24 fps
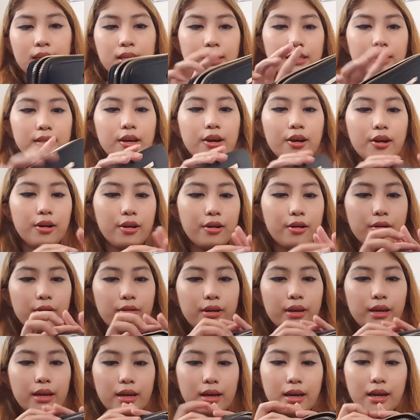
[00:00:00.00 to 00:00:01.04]
So
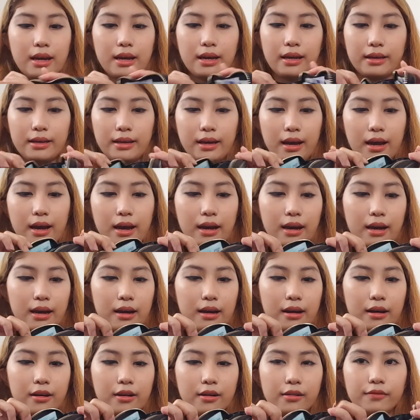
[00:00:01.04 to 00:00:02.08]
I
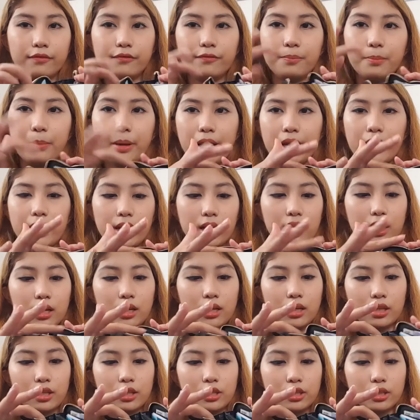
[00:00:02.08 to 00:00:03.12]
have
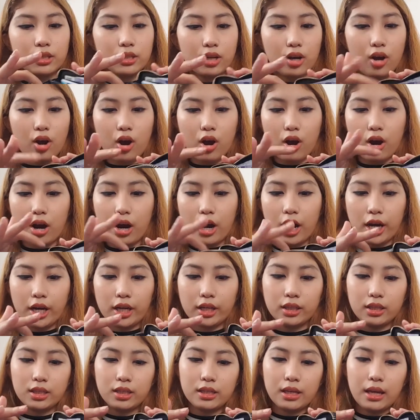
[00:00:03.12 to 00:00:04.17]
bills,
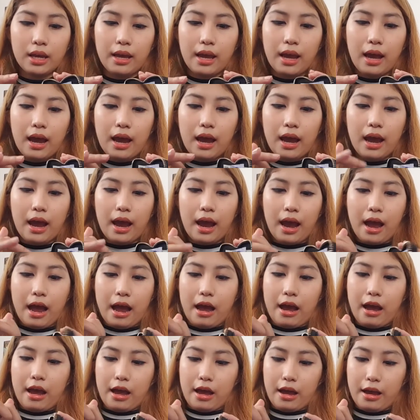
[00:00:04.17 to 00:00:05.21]
cards,
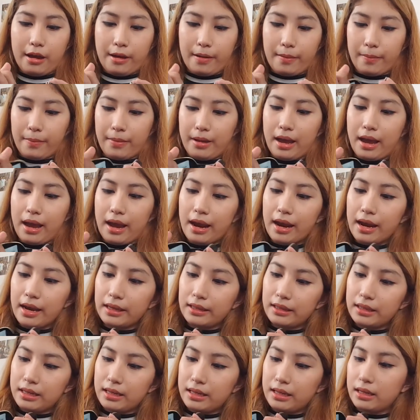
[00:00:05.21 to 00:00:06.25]
um,
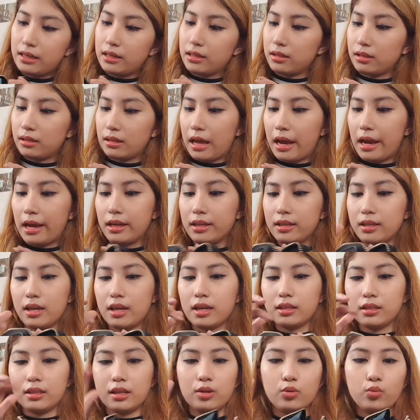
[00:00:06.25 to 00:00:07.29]
IDs,
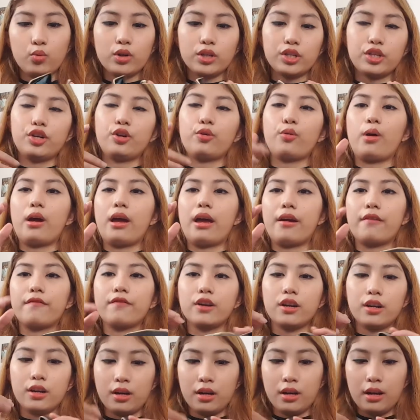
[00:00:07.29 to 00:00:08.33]
license, and
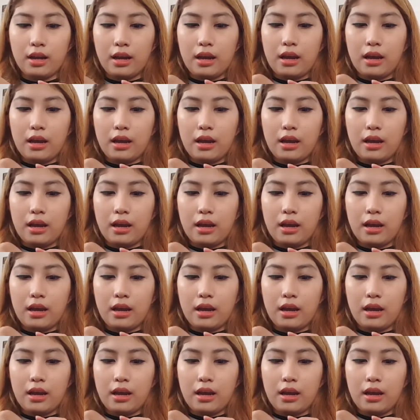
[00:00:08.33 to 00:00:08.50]
whatsoever.